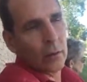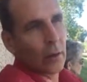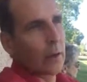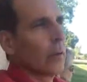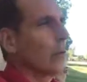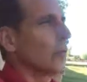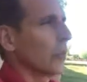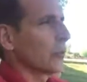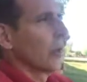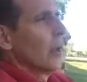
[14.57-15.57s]
Look at
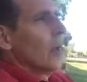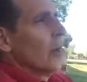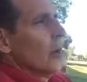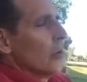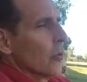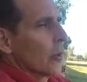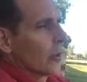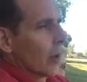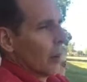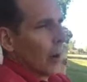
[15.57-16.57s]
you
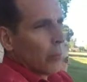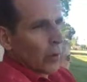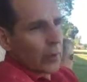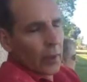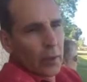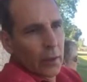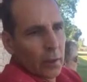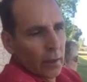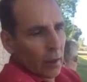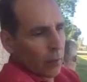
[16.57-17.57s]
come up with
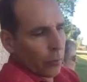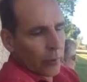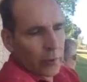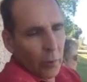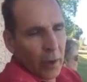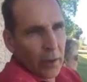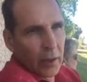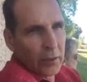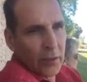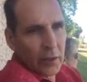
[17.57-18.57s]
a reason why
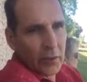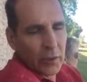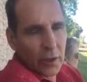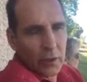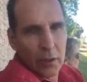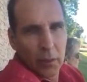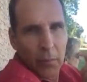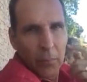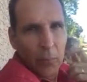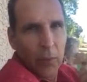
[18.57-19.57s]
they exist, and then you
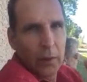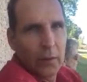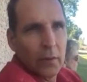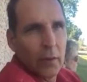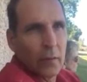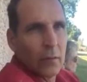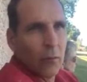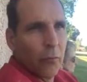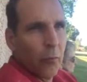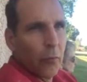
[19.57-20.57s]
come up with
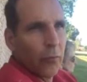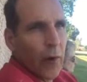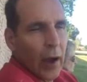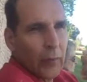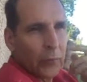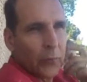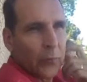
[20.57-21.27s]
4 or 5